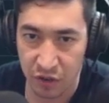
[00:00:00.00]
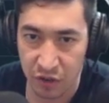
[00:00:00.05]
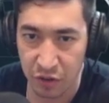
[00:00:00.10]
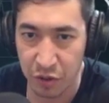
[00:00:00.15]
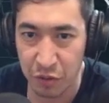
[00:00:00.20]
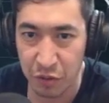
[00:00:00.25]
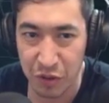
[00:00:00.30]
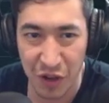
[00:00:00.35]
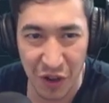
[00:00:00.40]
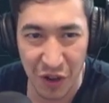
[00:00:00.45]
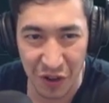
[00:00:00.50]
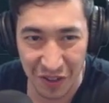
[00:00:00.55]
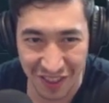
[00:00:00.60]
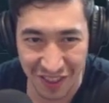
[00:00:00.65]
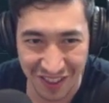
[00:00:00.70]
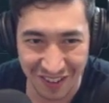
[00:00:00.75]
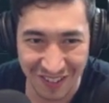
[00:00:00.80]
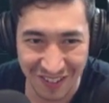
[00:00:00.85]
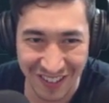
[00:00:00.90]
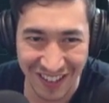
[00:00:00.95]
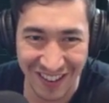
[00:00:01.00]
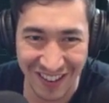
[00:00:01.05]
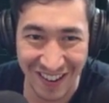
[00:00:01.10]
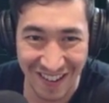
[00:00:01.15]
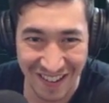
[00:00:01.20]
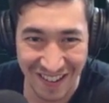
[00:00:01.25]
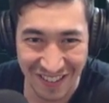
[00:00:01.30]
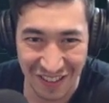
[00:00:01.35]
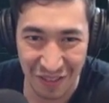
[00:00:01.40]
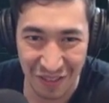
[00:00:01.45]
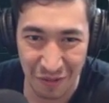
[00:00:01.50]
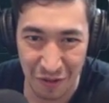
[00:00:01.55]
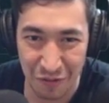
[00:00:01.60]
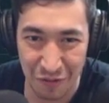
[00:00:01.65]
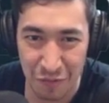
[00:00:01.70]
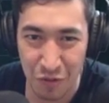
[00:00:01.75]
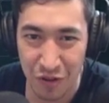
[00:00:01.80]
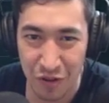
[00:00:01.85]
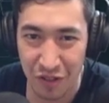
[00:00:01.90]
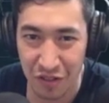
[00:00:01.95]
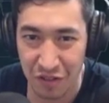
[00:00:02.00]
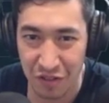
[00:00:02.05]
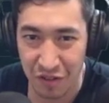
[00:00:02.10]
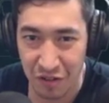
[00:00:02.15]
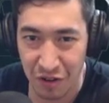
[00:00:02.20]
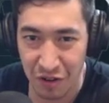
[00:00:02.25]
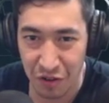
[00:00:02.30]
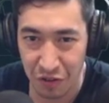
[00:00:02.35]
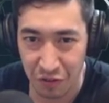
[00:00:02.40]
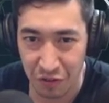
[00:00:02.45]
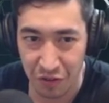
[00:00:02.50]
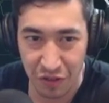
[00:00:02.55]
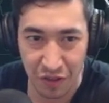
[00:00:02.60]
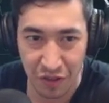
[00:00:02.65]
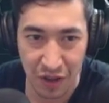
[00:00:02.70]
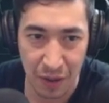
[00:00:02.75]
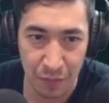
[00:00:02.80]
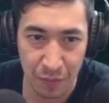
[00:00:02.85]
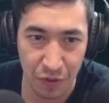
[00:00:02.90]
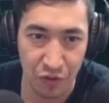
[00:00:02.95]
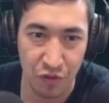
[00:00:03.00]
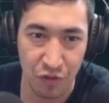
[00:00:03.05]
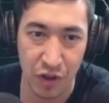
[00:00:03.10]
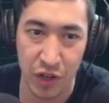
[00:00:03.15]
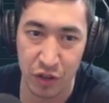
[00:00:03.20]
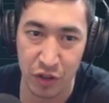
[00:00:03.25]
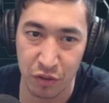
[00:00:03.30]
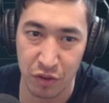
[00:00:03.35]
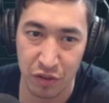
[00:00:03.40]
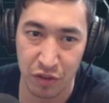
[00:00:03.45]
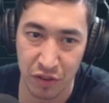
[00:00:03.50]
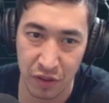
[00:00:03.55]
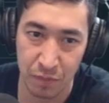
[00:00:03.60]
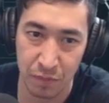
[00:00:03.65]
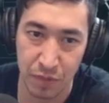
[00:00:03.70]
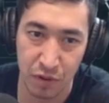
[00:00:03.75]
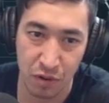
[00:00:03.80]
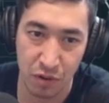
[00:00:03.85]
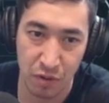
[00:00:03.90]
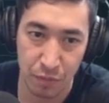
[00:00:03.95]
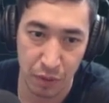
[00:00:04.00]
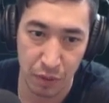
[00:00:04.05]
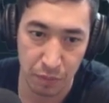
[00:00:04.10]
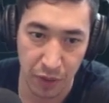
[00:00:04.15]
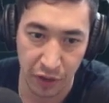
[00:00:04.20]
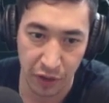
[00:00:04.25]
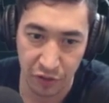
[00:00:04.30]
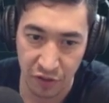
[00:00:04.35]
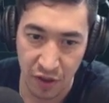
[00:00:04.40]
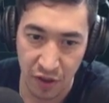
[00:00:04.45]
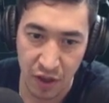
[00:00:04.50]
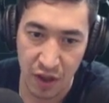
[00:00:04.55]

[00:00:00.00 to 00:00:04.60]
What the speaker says: Who knows? Who cares? It's worth more than zero, so it's time to trade USD pure on BitMEX.